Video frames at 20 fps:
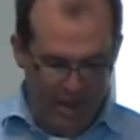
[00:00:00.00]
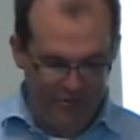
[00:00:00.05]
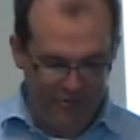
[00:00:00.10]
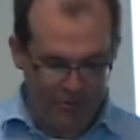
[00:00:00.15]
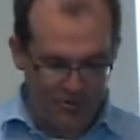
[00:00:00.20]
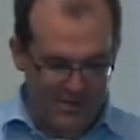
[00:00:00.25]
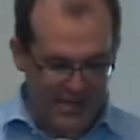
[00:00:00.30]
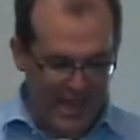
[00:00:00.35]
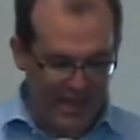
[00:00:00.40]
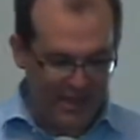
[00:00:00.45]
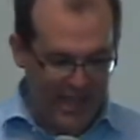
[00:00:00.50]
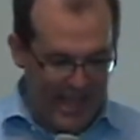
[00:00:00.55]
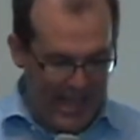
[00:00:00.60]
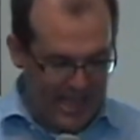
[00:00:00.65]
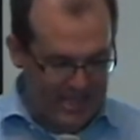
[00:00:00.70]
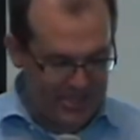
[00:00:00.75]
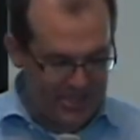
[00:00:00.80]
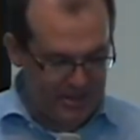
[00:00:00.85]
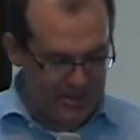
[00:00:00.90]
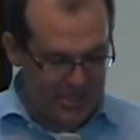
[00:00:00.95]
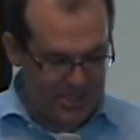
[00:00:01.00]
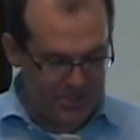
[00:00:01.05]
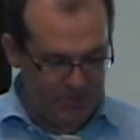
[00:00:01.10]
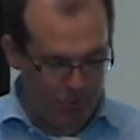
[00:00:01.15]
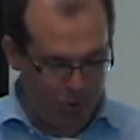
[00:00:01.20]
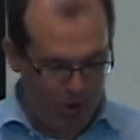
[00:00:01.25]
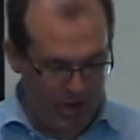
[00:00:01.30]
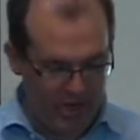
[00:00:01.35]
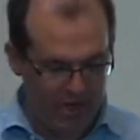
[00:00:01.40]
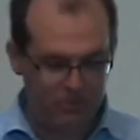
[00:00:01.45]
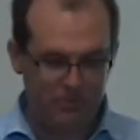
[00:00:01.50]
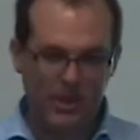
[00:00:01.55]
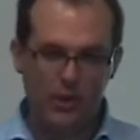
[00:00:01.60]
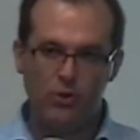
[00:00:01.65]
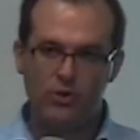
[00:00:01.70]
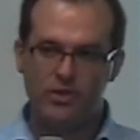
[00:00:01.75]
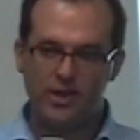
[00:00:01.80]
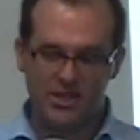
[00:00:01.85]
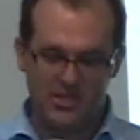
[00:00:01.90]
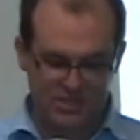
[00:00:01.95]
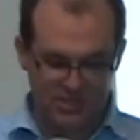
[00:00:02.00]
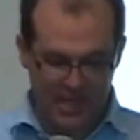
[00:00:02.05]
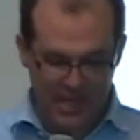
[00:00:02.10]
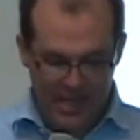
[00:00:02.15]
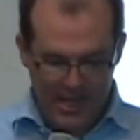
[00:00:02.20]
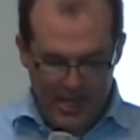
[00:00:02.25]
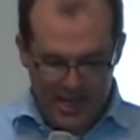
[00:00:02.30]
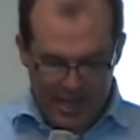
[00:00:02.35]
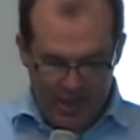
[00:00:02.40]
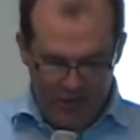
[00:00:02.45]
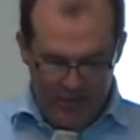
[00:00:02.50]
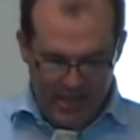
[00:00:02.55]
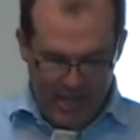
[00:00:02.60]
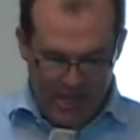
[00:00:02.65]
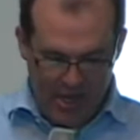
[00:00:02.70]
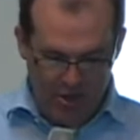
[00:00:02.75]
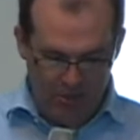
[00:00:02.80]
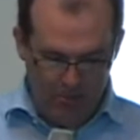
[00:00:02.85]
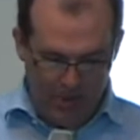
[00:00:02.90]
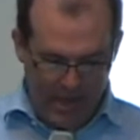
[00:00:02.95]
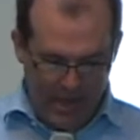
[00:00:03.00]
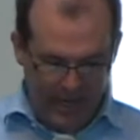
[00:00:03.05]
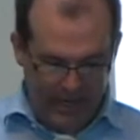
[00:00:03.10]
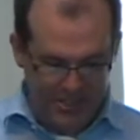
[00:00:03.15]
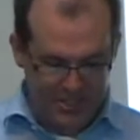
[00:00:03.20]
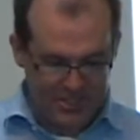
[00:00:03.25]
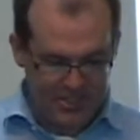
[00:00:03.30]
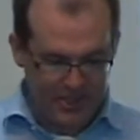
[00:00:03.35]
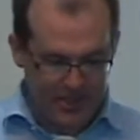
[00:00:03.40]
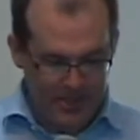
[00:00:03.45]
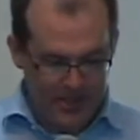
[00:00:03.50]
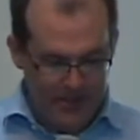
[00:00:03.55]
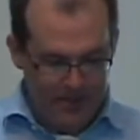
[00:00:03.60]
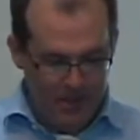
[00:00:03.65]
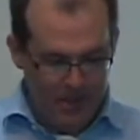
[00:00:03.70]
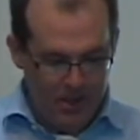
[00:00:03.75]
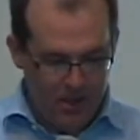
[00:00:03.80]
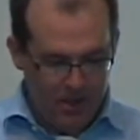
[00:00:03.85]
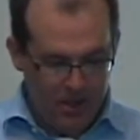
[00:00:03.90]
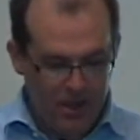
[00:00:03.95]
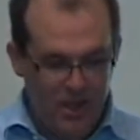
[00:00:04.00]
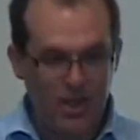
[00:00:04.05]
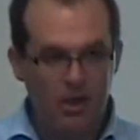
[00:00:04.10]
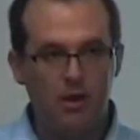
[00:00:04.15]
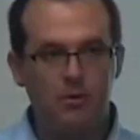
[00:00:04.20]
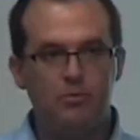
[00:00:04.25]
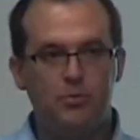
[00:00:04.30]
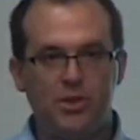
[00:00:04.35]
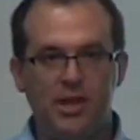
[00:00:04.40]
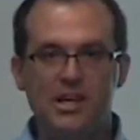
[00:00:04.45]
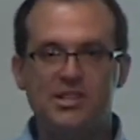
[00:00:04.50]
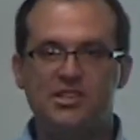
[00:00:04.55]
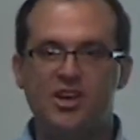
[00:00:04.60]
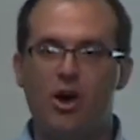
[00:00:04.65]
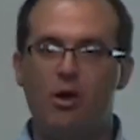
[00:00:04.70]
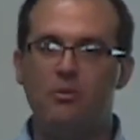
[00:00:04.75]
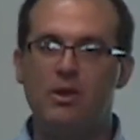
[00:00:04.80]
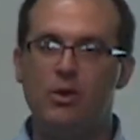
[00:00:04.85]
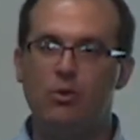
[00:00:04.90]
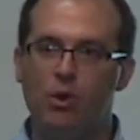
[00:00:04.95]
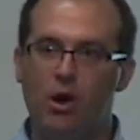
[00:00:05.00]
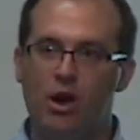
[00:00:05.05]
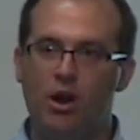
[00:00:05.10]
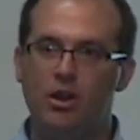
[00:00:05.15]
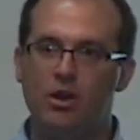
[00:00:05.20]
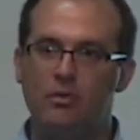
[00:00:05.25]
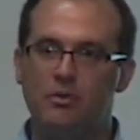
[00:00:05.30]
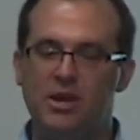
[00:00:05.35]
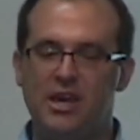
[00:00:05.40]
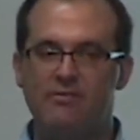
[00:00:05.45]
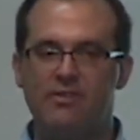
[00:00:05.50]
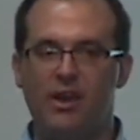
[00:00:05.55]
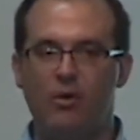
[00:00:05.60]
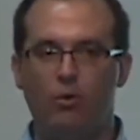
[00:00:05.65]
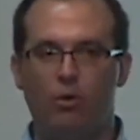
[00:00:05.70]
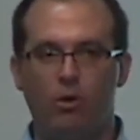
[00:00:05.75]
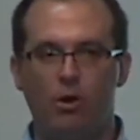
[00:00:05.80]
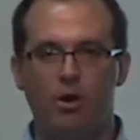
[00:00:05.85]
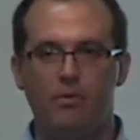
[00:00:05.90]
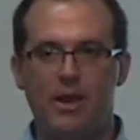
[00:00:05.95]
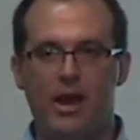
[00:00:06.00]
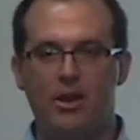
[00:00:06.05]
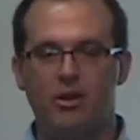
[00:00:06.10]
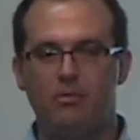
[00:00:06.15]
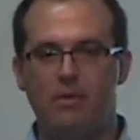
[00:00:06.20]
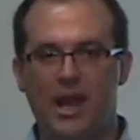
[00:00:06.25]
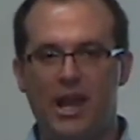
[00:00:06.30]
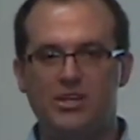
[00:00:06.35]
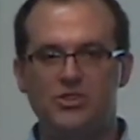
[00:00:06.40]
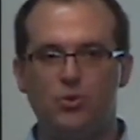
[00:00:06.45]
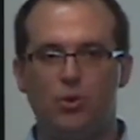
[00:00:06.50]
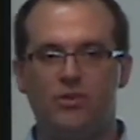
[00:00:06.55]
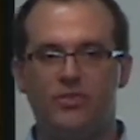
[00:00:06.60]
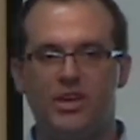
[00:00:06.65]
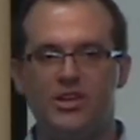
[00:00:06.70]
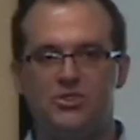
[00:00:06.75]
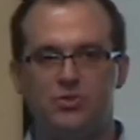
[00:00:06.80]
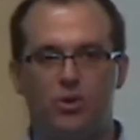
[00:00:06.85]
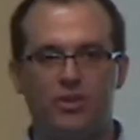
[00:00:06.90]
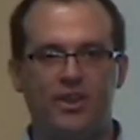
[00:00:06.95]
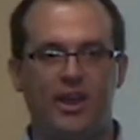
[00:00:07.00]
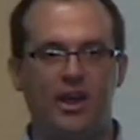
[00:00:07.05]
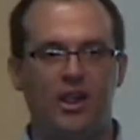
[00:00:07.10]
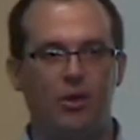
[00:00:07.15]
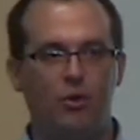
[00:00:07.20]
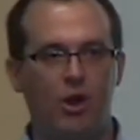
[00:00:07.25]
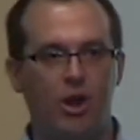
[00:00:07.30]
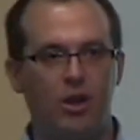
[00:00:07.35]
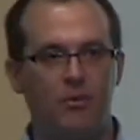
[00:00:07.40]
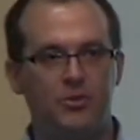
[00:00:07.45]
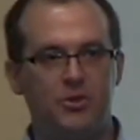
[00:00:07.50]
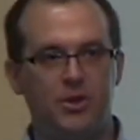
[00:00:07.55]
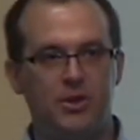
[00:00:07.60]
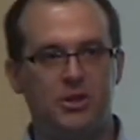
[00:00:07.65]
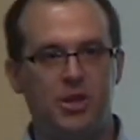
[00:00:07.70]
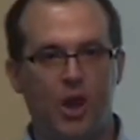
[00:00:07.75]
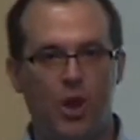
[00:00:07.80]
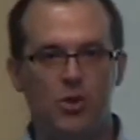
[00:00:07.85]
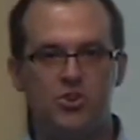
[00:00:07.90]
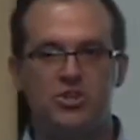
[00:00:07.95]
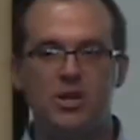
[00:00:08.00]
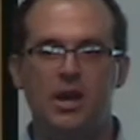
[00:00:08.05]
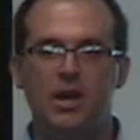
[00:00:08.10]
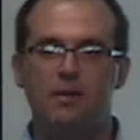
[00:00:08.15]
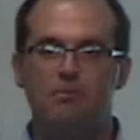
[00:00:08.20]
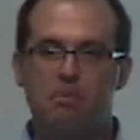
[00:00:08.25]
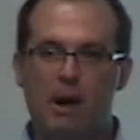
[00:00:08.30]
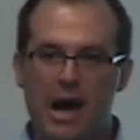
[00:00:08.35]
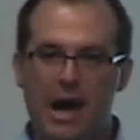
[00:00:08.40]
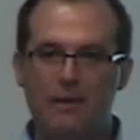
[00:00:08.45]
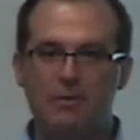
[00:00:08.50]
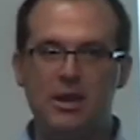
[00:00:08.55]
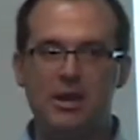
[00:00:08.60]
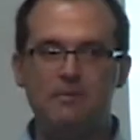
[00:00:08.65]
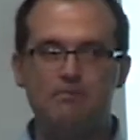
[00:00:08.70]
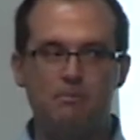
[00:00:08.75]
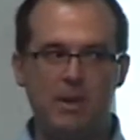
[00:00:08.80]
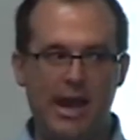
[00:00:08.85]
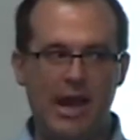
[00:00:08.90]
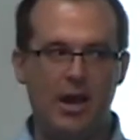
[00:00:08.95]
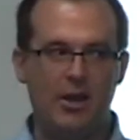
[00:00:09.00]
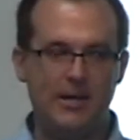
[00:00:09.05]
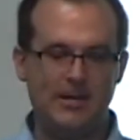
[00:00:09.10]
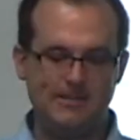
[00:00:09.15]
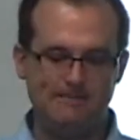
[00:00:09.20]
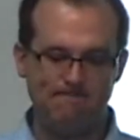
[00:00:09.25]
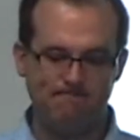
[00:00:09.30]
from Tallahassee this morning to be with us on the Outer Banks. Please help me give a warm Outer Banks, Northeast North Carolina welcome to Coach Bobby Bowden.